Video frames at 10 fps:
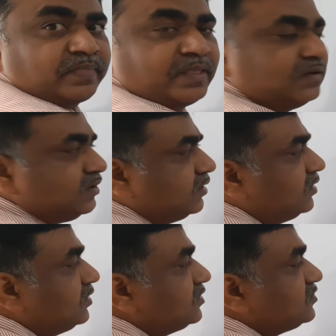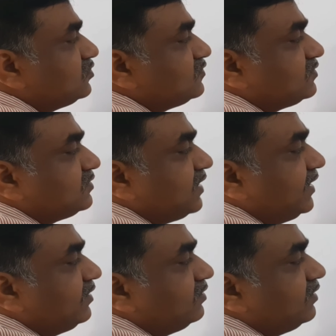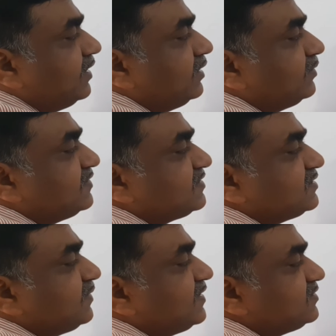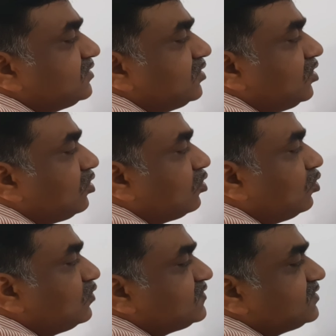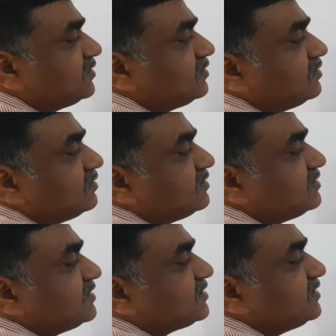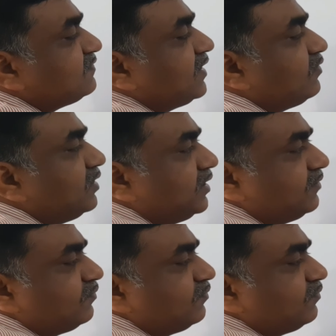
Okay, so sin 90 minus 65 is cos 65 only.